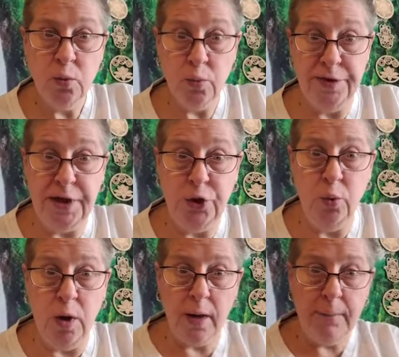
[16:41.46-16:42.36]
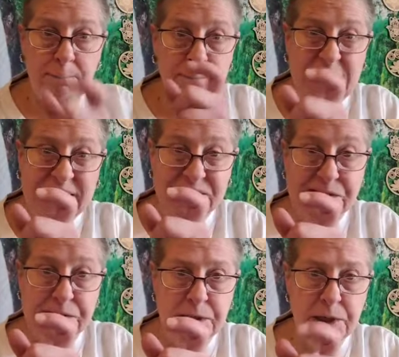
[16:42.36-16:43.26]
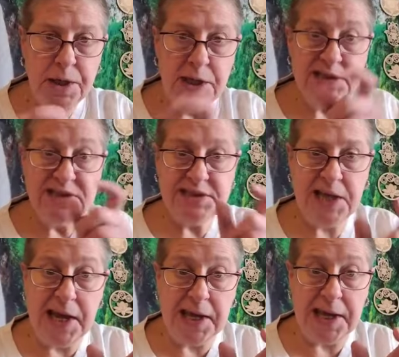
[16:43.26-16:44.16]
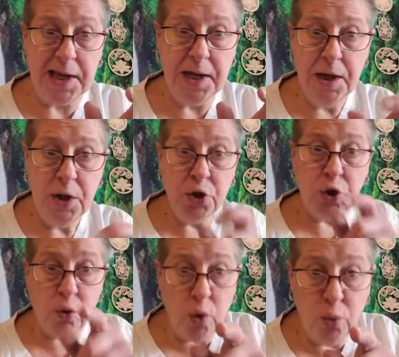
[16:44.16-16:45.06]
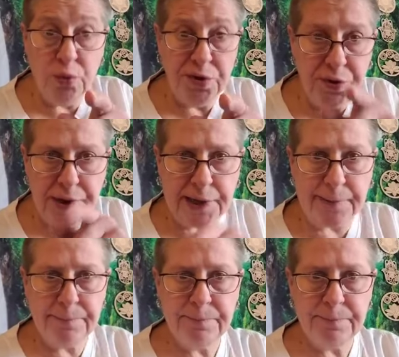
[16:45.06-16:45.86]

well, then you are mistaking your own learning.